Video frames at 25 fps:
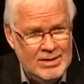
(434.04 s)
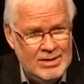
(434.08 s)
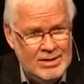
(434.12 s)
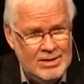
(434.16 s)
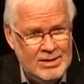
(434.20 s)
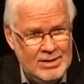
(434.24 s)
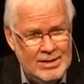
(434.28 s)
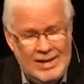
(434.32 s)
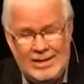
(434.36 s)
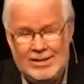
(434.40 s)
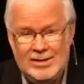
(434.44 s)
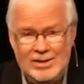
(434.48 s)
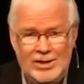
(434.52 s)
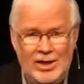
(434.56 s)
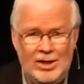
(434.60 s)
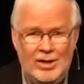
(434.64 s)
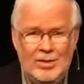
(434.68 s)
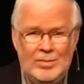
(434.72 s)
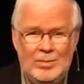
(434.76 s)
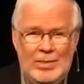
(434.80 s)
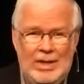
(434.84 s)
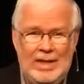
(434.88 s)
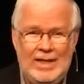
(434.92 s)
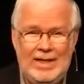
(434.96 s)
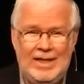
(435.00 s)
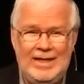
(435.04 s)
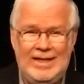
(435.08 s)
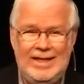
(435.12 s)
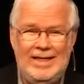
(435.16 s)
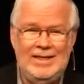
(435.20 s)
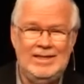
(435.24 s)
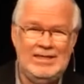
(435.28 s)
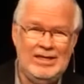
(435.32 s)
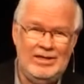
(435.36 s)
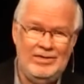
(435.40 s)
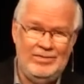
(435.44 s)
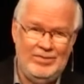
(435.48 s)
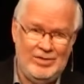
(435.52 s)
Let's not make it
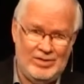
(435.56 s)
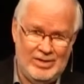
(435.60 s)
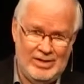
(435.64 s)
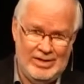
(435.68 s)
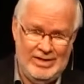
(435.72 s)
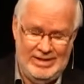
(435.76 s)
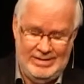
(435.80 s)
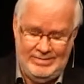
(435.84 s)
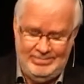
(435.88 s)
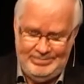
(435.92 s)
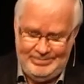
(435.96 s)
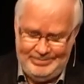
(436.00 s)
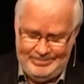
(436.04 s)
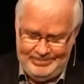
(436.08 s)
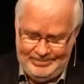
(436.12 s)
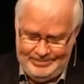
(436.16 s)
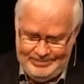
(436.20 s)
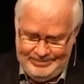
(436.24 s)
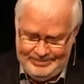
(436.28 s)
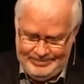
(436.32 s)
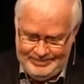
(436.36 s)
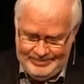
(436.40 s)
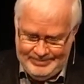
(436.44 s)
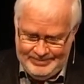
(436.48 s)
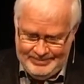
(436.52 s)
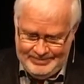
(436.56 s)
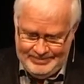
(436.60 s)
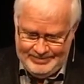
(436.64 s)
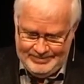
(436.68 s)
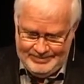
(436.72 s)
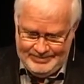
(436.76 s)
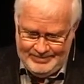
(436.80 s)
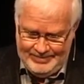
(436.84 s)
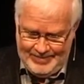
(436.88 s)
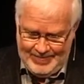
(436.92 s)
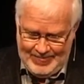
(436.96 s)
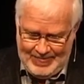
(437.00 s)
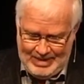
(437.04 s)
easy for him
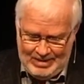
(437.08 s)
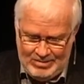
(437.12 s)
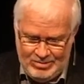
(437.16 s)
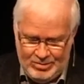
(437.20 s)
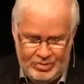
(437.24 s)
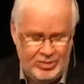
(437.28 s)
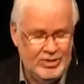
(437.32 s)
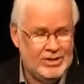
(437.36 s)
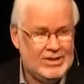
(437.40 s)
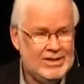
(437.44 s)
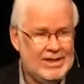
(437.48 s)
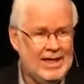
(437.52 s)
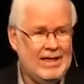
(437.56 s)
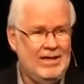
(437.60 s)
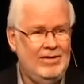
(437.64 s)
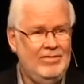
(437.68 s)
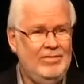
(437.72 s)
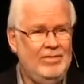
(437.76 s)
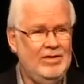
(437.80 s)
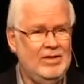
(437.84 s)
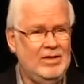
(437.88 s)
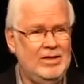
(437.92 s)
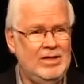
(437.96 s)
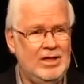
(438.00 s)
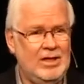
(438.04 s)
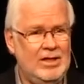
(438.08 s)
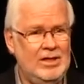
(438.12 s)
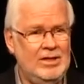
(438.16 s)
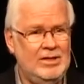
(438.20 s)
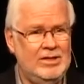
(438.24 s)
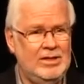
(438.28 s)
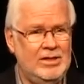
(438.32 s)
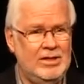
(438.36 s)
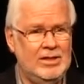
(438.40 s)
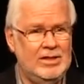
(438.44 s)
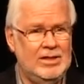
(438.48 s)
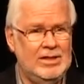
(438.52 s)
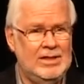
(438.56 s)
through
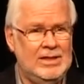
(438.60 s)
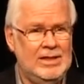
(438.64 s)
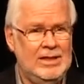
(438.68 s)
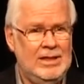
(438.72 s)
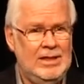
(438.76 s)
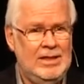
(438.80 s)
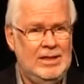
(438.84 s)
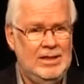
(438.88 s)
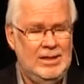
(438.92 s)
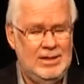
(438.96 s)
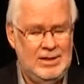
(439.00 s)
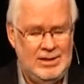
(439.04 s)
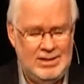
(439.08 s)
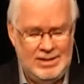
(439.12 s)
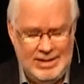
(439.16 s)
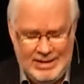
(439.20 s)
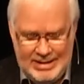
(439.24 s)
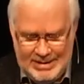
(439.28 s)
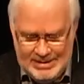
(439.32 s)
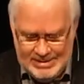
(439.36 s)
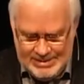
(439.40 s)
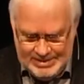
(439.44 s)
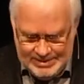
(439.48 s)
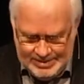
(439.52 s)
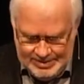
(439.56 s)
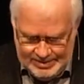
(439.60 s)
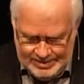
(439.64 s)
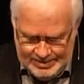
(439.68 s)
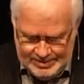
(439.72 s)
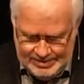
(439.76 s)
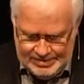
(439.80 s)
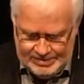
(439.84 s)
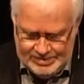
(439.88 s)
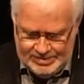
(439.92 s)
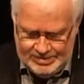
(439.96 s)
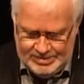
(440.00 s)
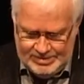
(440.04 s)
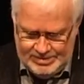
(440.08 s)
self-indulgent laziness.
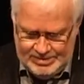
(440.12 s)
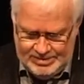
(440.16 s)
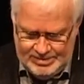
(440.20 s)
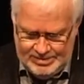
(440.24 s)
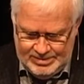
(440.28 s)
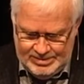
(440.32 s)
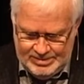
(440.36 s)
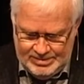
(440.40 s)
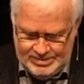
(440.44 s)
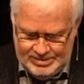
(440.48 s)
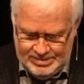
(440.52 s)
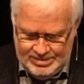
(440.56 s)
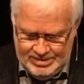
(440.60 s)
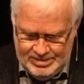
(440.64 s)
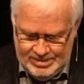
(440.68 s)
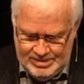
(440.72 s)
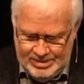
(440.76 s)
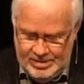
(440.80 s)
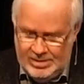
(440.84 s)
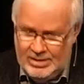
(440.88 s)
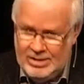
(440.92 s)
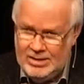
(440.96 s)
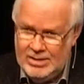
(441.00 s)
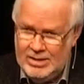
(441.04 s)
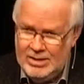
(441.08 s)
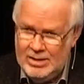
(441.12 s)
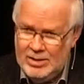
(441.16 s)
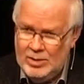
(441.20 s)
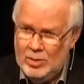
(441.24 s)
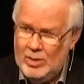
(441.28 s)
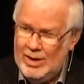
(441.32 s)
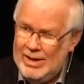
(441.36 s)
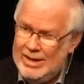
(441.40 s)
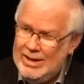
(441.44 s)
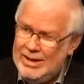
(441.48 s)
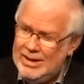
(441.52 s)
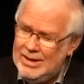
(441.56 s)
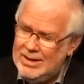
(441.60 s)

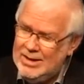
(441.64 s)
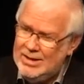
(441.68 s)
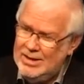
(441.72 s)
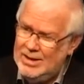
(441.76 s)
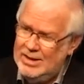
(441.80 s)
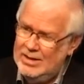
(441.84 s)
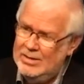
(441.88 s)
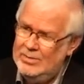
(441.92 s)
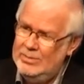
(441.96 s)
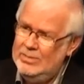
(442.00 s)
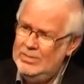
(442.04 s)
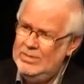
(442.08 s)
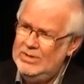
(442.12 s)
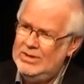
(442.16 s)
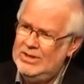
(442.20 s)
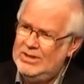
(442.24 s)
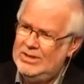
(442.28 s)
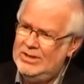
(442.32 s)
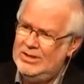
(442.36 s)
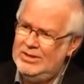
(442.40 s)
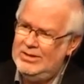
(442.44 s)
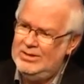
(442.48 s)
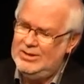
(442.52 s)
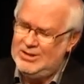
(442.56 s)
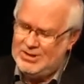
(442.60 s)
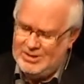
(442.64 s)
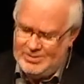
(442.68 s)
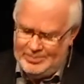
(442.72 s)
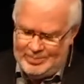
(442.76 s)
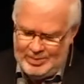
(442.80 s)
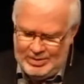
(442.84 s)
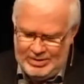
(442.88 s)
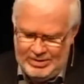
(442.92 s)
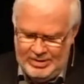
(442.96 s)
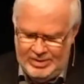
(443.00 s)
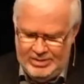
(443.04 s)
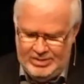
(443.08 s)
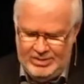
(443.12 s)
When it comes to
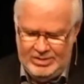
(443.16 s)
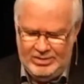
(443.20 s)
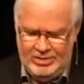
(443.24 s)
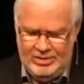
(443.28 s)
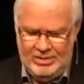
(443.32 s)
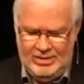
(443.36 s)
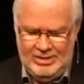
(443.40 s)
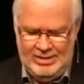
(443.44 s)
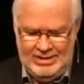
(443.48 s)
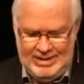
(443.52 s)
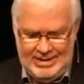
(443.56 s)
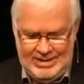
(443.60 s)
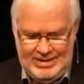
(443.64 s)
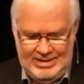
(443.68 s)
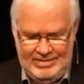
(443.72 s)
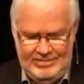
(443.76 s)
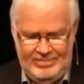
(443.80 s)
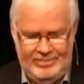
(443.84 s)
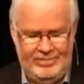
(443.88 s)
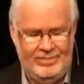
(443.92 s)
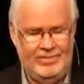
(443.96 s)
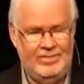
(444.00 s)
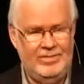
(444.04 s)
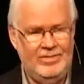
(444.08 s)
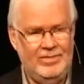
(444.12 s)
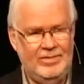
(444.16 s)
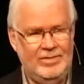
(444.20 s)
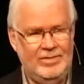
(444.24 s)
spiritual life